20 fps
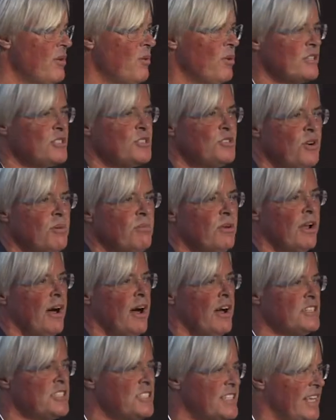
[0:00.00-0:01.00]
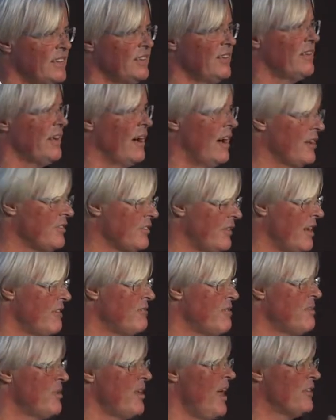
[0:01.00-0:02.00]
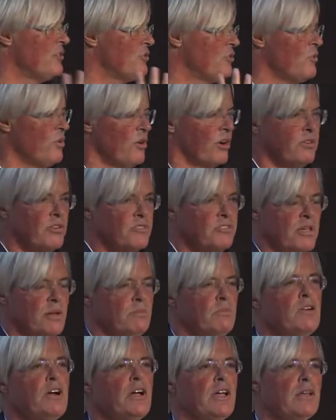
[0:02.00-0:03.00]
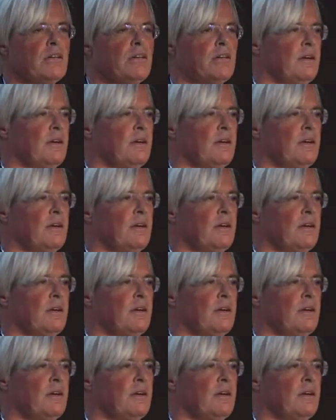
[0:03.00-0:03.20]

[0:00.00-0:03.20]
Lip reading: was normalized, standardized, and everybody had to work the same way.